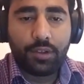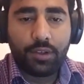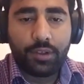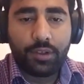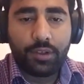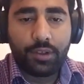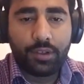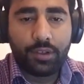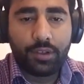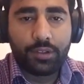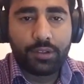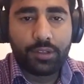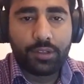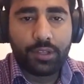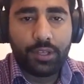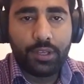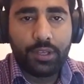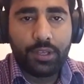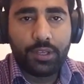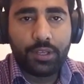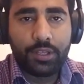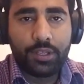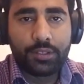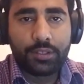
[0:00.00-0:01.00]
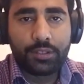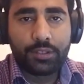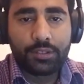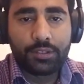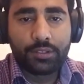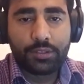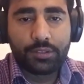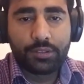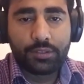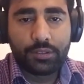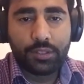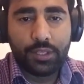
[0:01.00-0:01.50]
And then
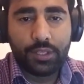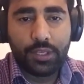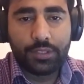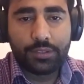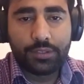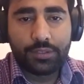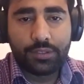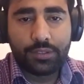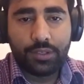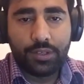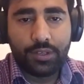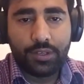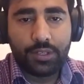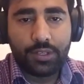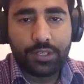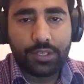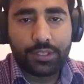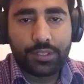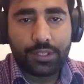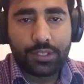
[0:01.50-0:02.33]
that's all, I